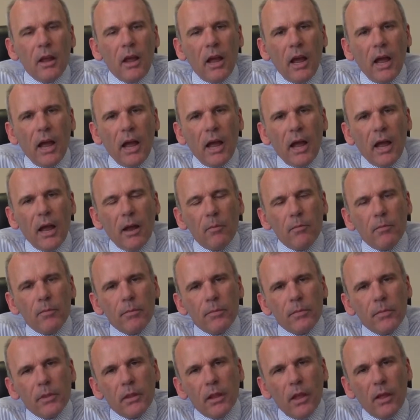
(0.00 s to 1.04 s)
And
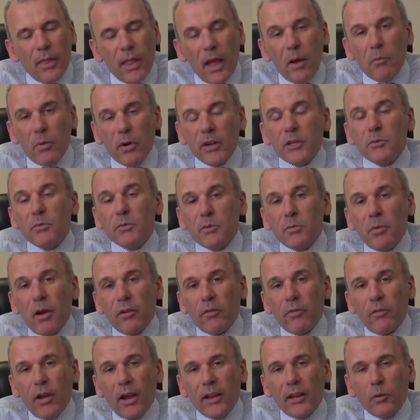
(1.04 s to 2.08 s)
that brings me to my
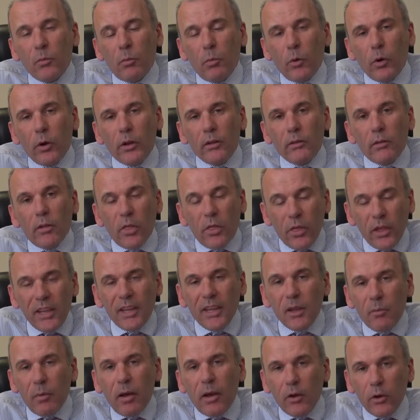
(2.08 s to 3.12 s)
final point.
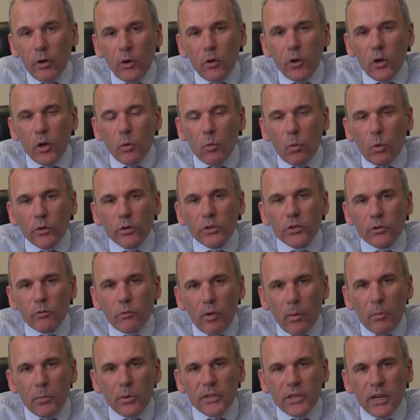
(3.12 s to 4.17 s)
Think about who you want to
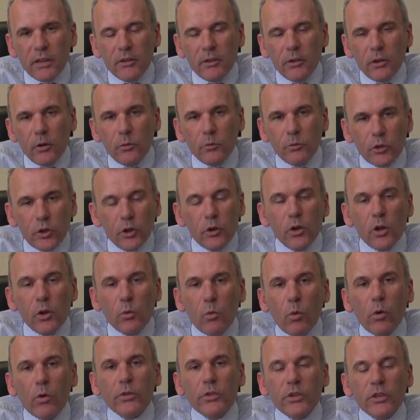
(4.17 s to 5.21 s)
represent you. Do you
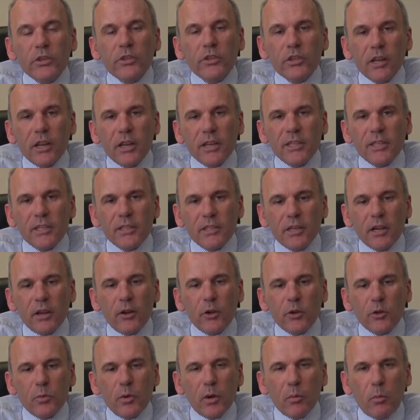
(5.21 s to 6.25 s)
want a solicitor
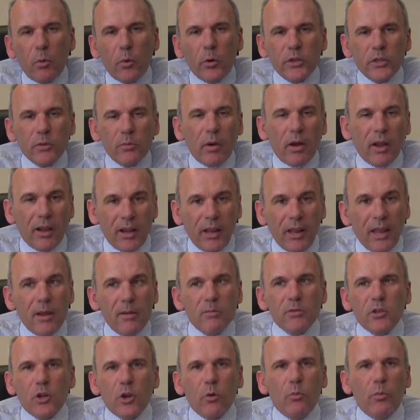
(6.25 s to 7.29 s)
who's been appointed by a
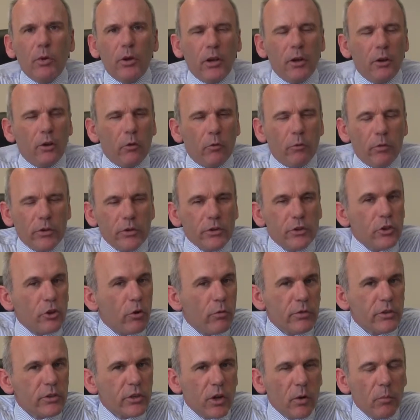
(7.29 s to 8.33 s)
claims company or an
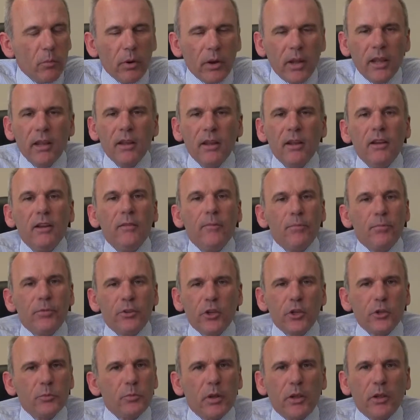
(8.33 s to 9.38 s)
insurance company
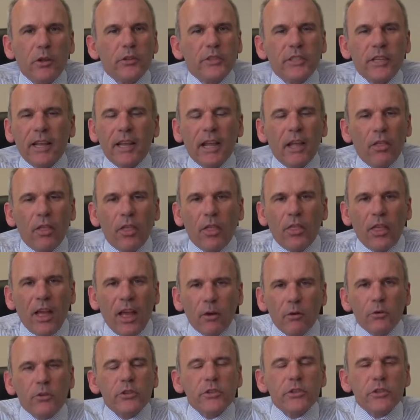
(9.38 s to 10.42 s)
just because they get
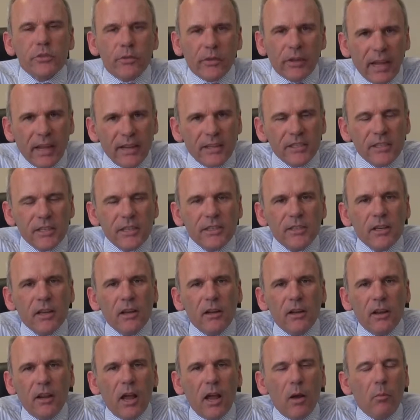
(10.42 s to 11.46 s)
thousands of cases
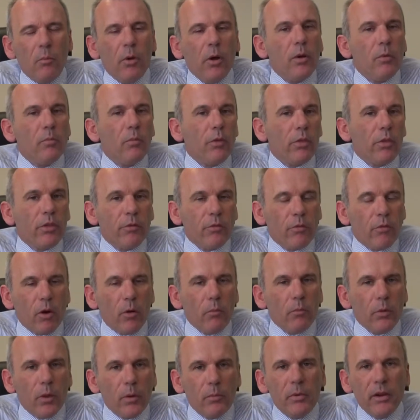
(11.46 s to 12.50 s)
per month
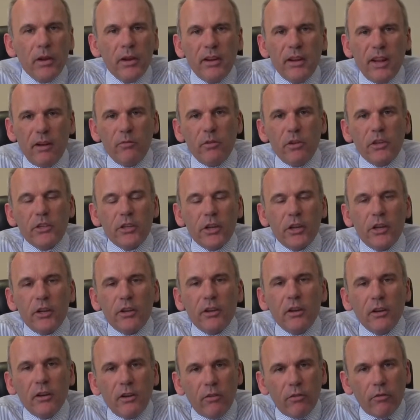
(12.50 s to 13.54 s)
from them in return
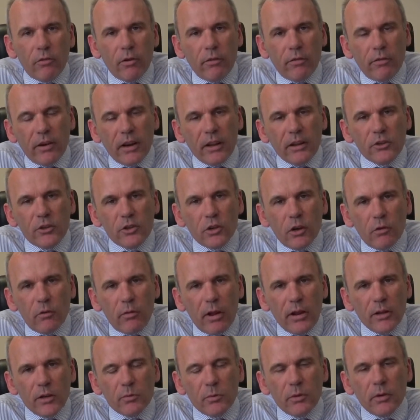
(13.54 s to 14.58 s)
for a financial
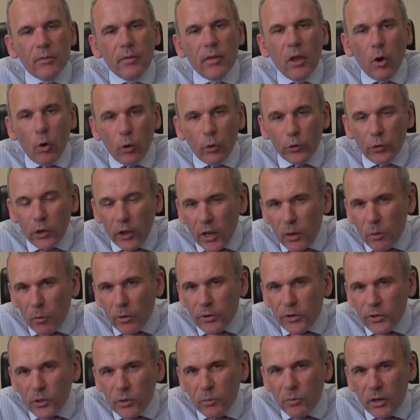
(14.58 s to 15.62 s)
arrangement? Or do you
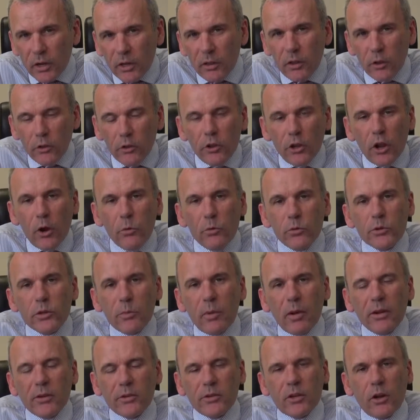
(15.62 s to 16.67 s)
want somebody that knows
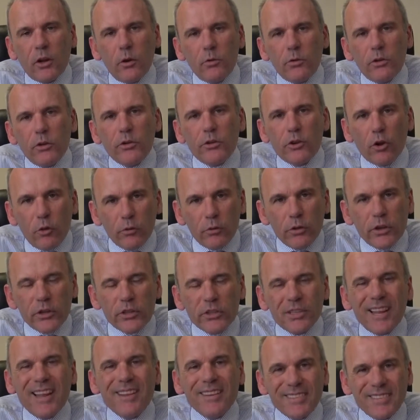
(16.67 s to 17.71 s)
about scooters,
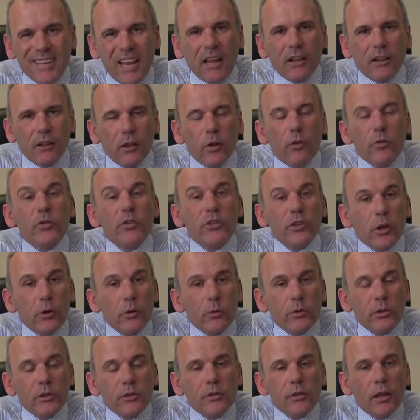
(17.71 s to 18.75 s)
understands and loves
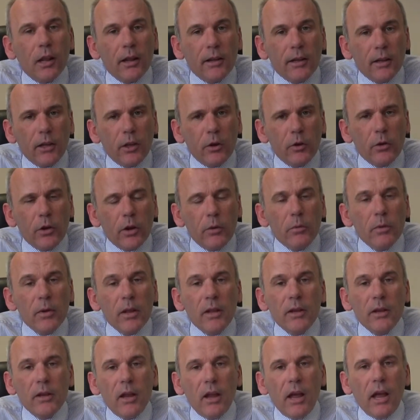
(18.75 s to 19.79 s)
scooters like you do,
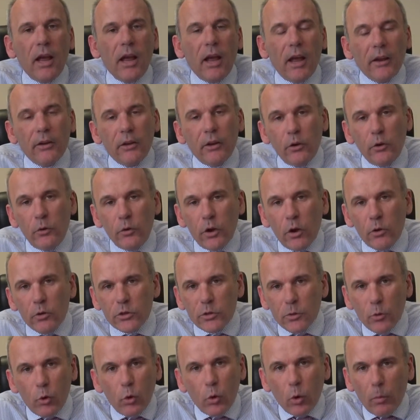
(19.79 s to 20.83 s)
and who knows
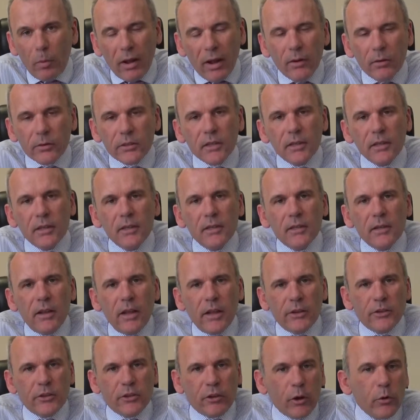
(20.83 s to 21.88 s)
all about
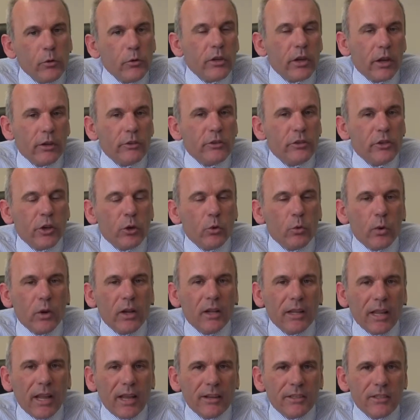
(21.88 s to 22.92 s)
scooter and
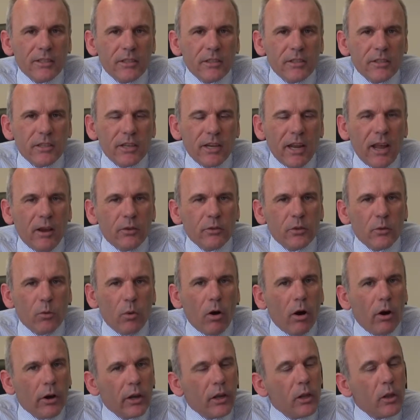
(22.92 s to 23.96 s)
two-wheeled accidents and how to
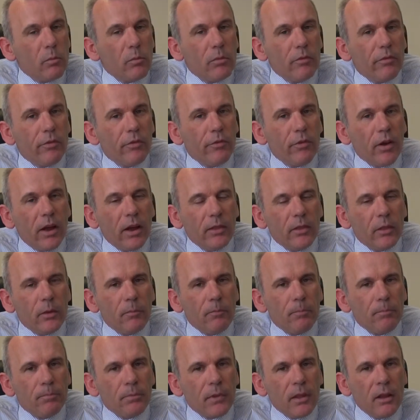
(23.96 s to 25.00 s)
argue them and fight them?
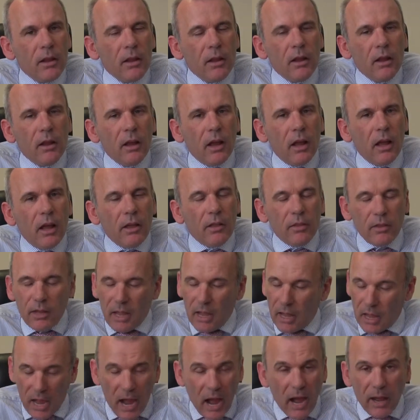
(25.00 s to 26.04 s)

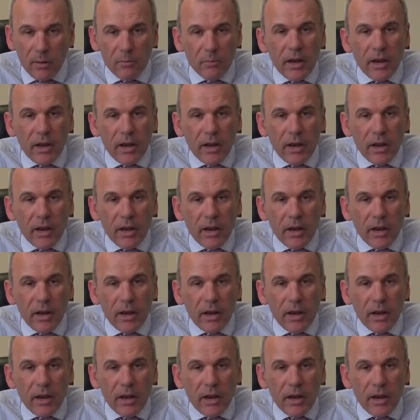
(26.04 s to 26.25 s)
I am